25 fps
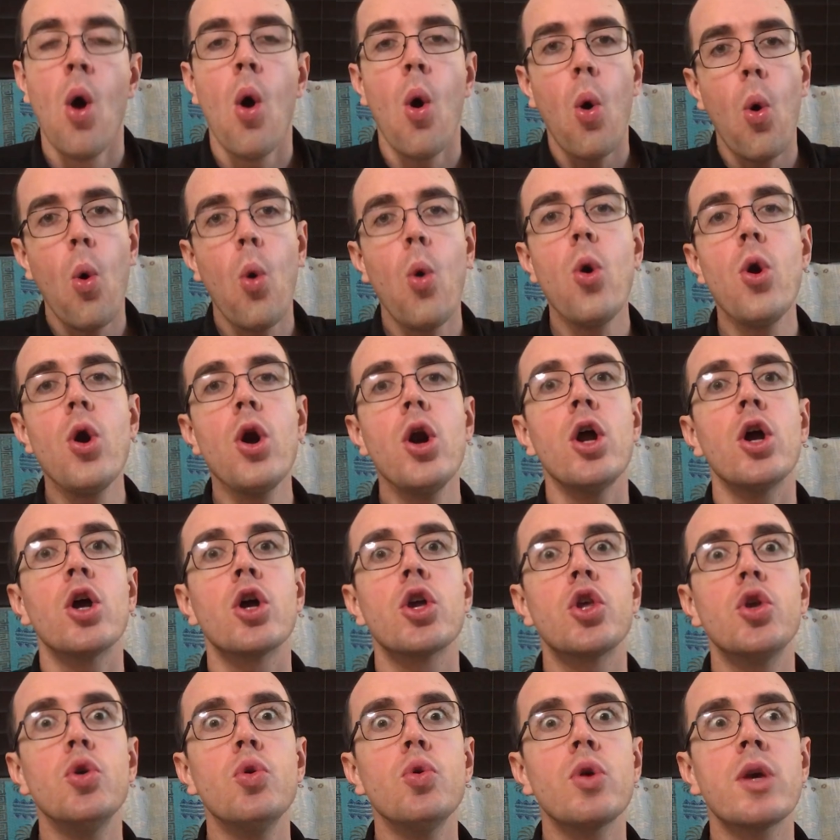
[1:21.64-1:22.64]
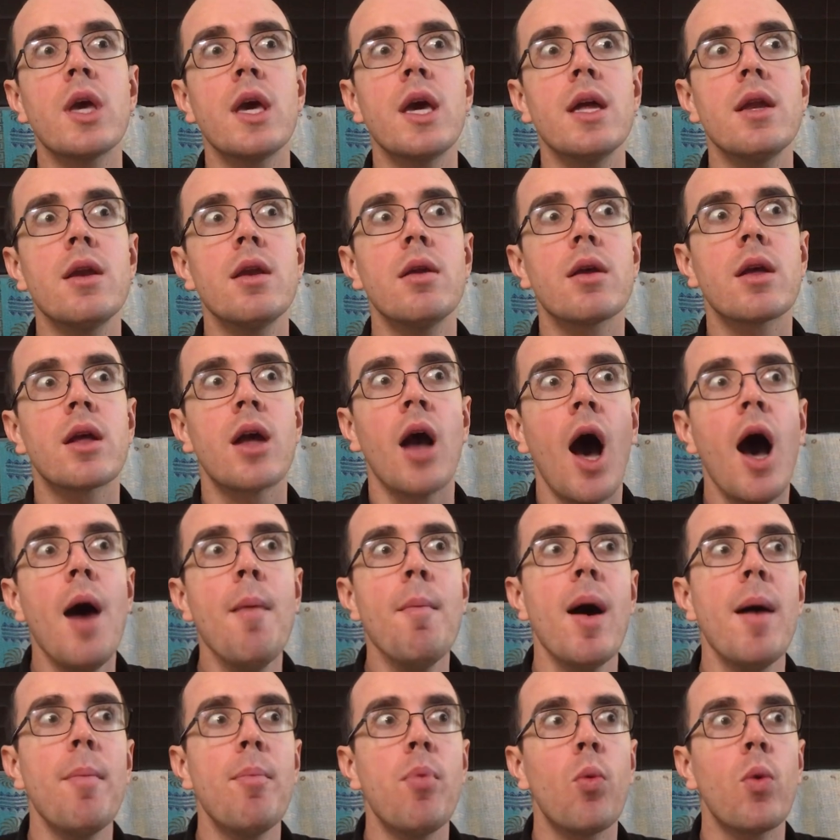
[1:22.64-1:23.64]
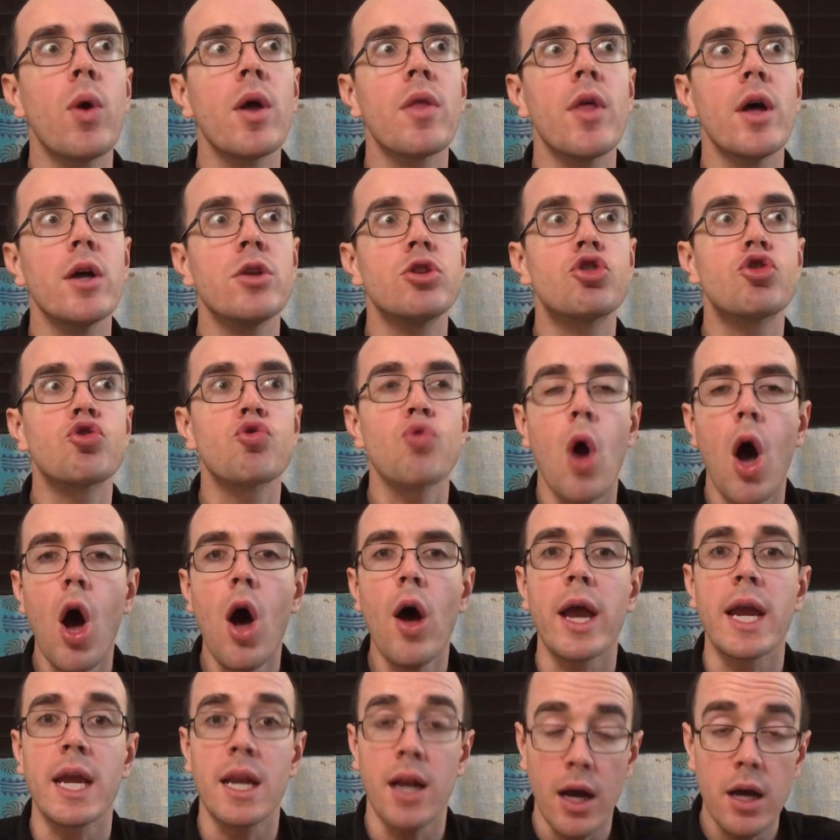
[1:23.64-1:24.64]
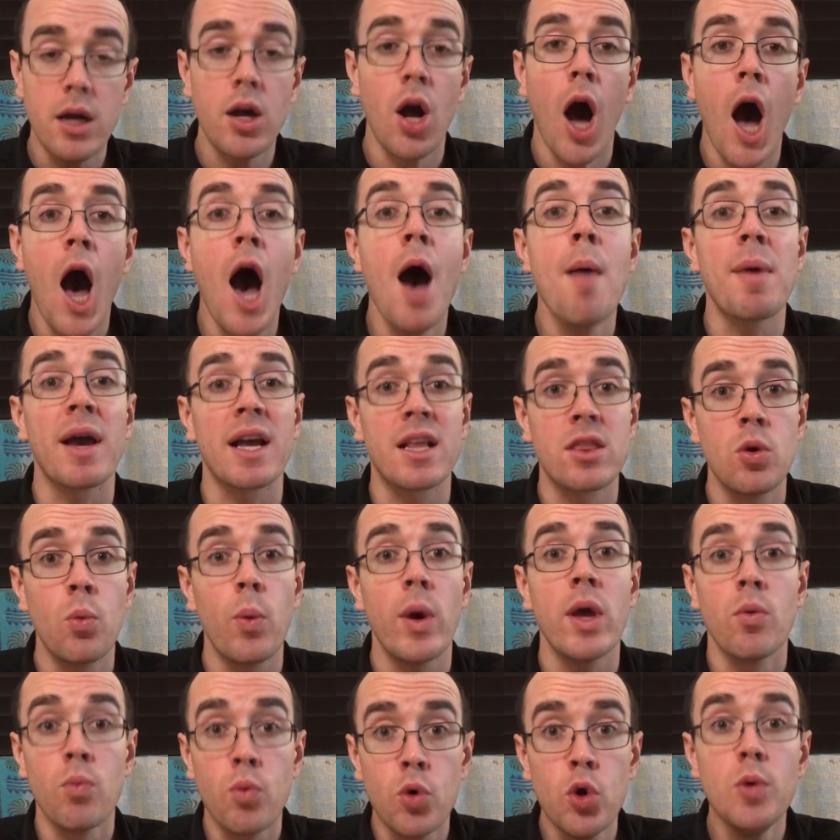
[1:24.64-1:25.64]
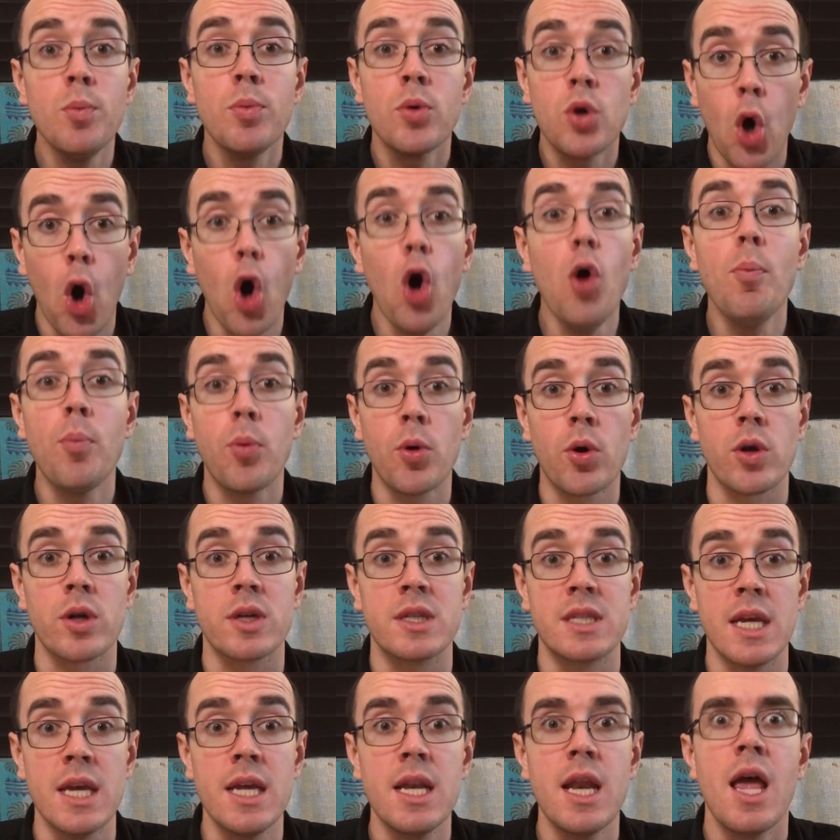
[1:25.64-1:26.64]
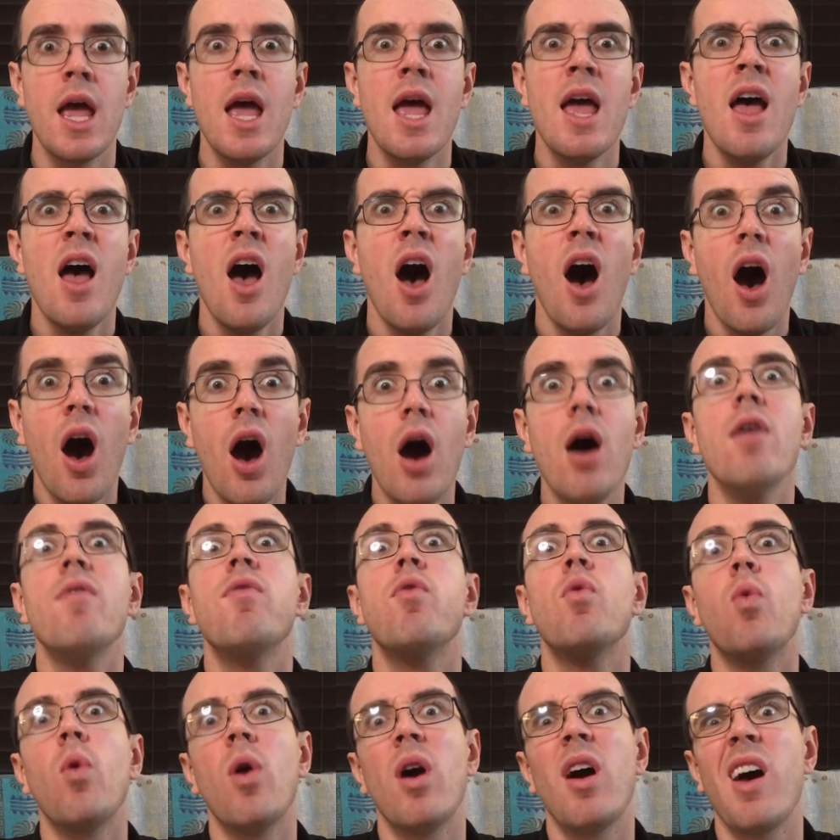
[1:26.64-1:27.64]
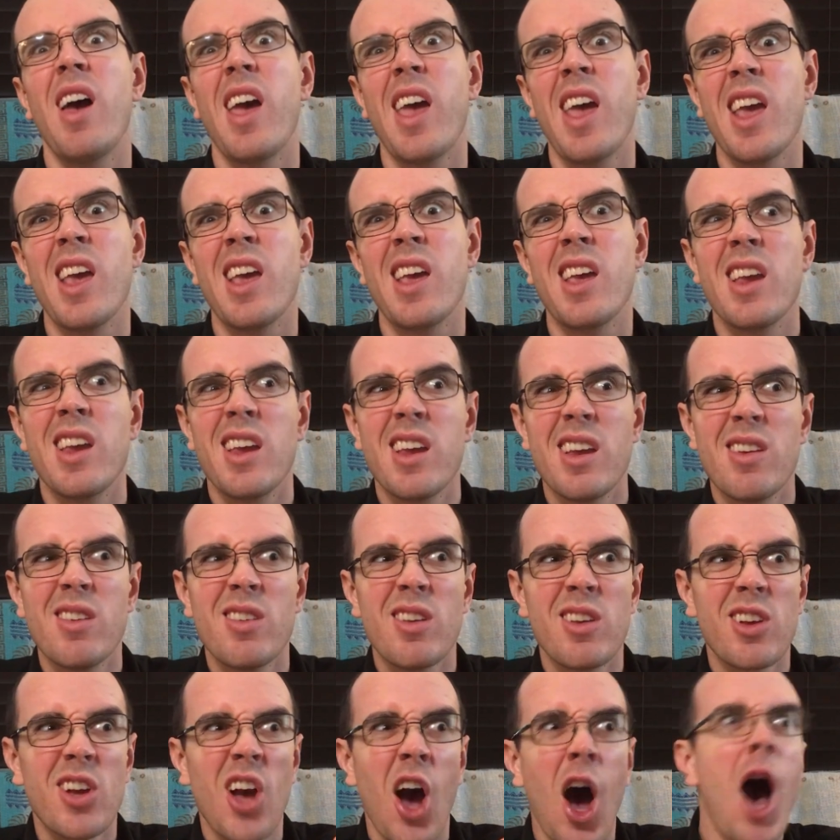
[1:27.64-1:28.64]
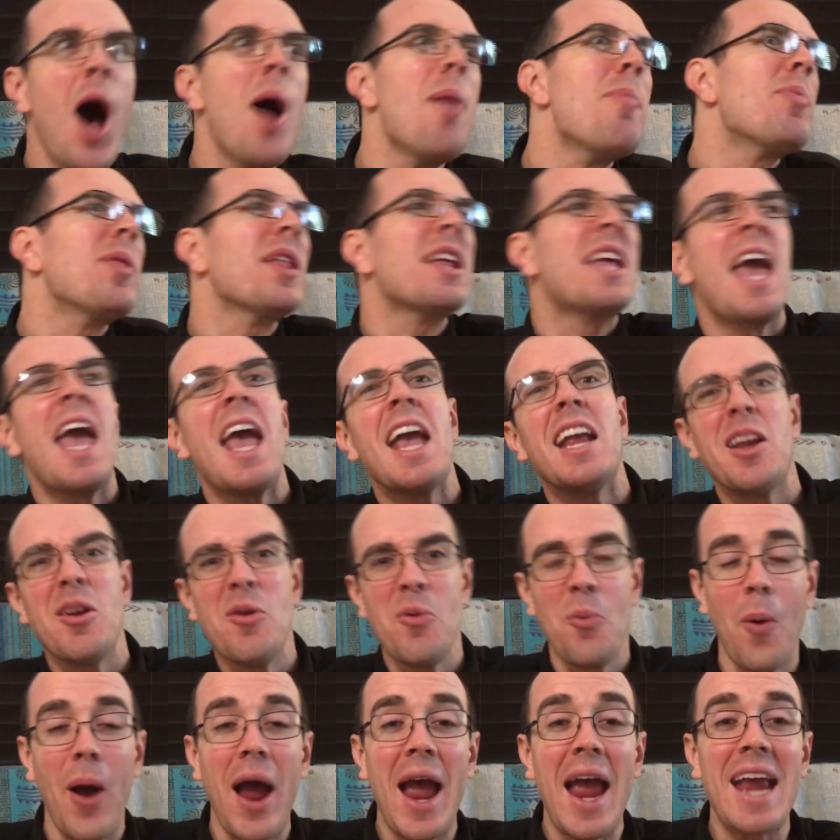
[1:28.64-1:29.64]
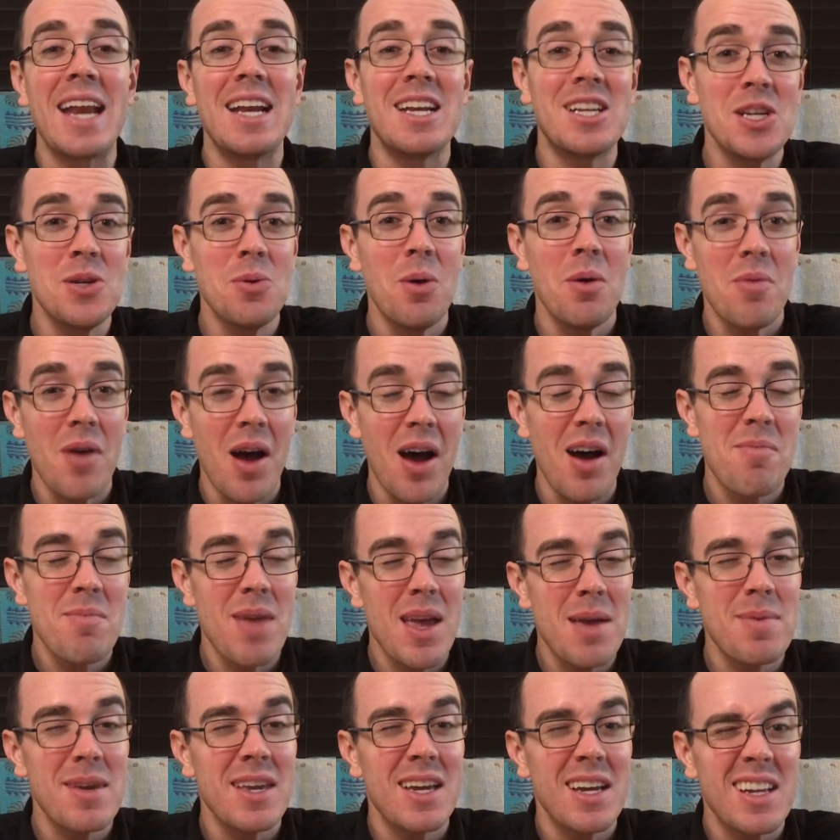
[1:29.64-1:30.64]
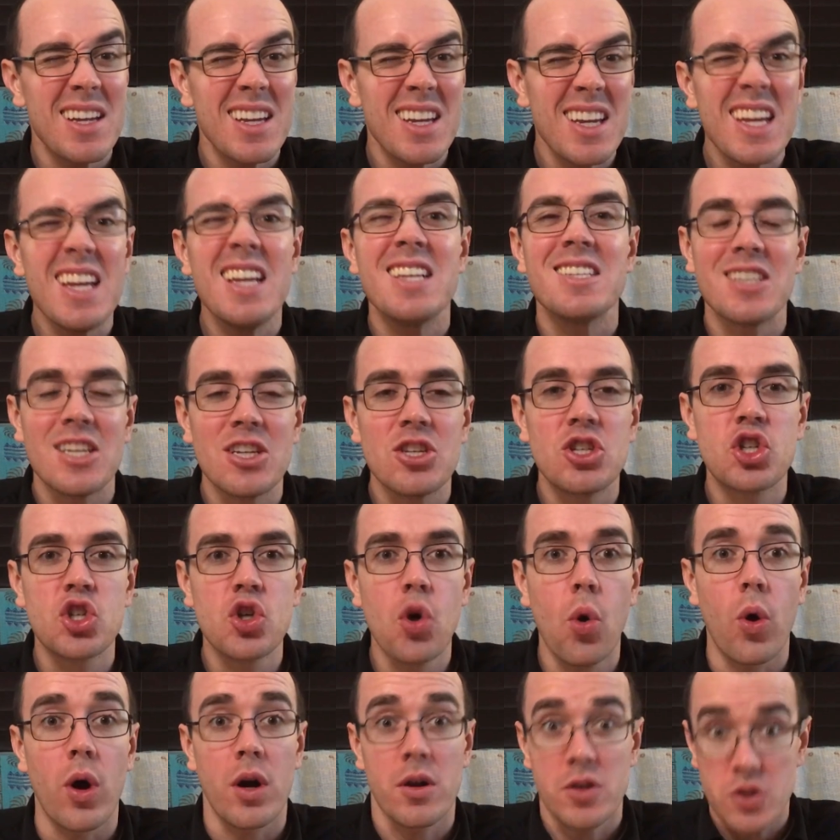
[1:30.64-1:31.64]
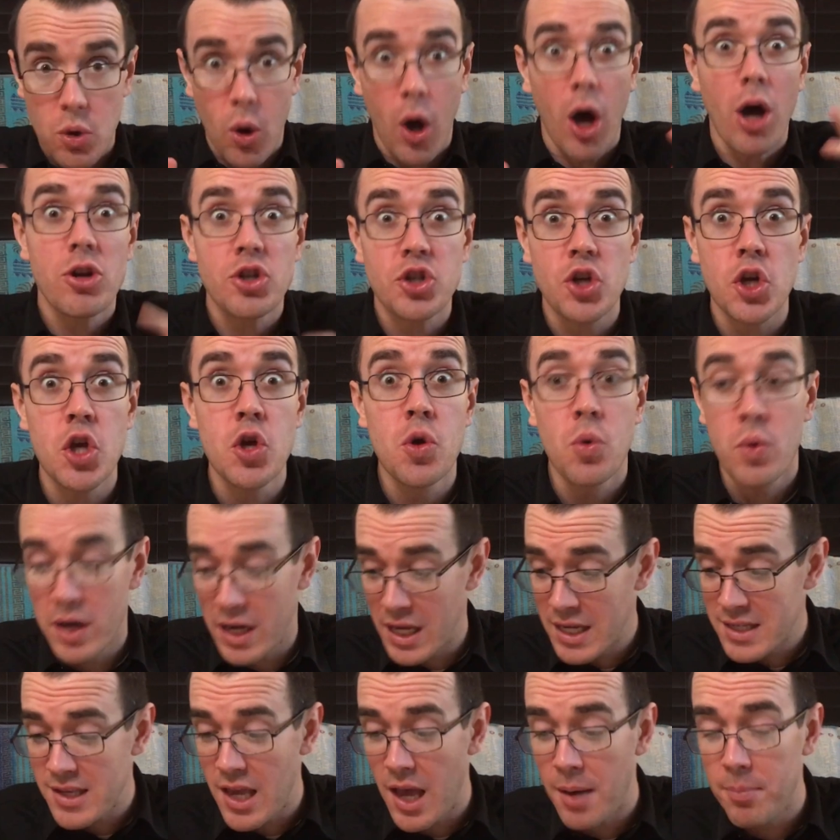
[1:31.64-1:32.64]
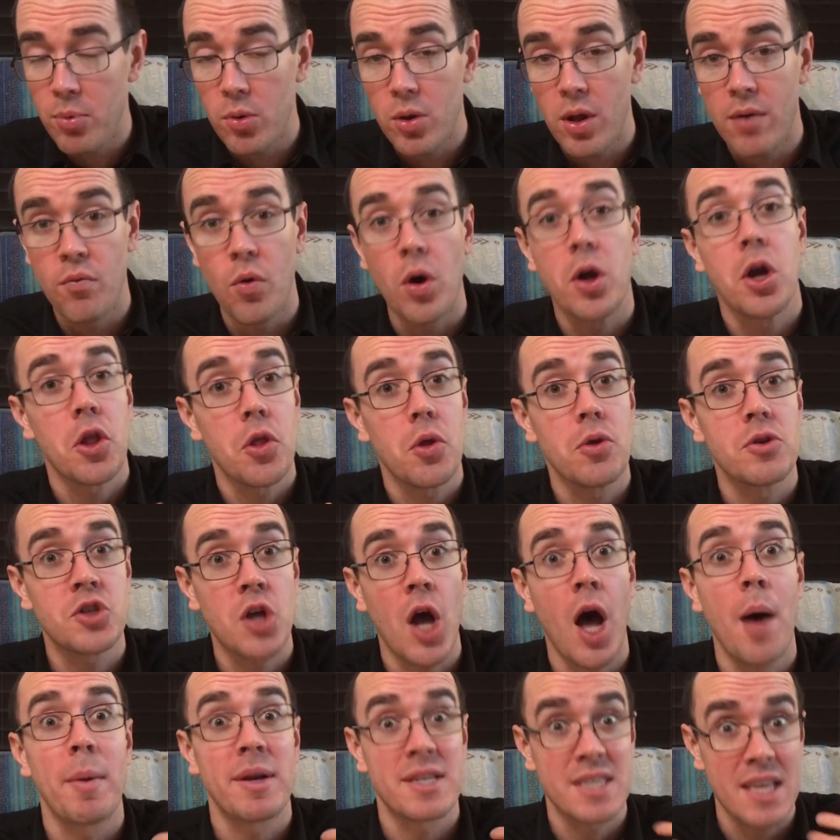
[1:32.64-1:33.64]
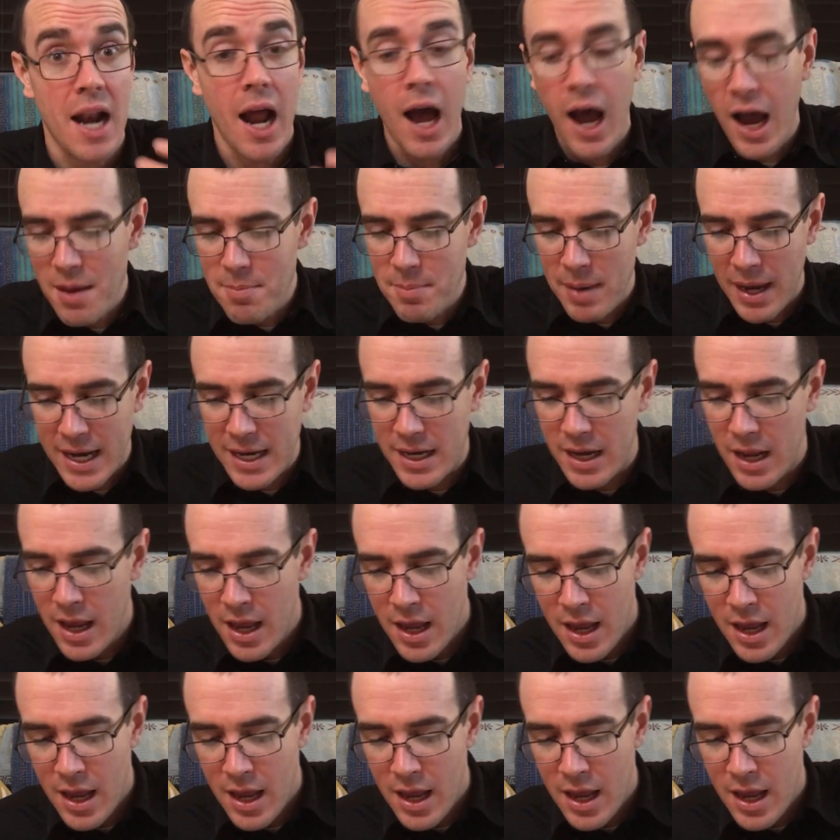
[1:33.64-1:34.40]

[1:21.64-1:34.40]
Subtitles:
or you can come up with a drawing, a comic, the way Rube Goldberg did, of a complicated way to do maybe an easy chore. So I'll show you an example of one of those comics that I made.